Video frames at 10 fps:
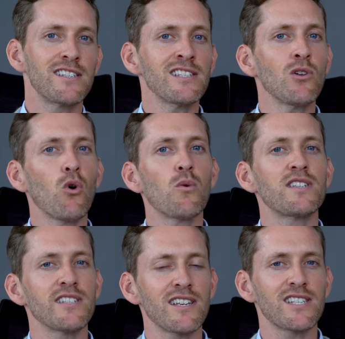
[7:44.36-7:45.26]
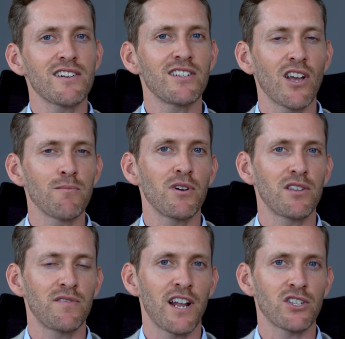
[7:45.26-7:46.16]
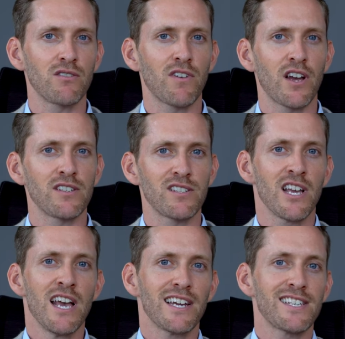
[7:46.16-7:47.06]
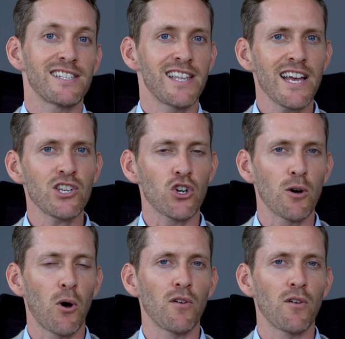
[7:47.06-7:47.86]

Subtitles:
This isn't always necessarily done by the financial advisors because it's their job,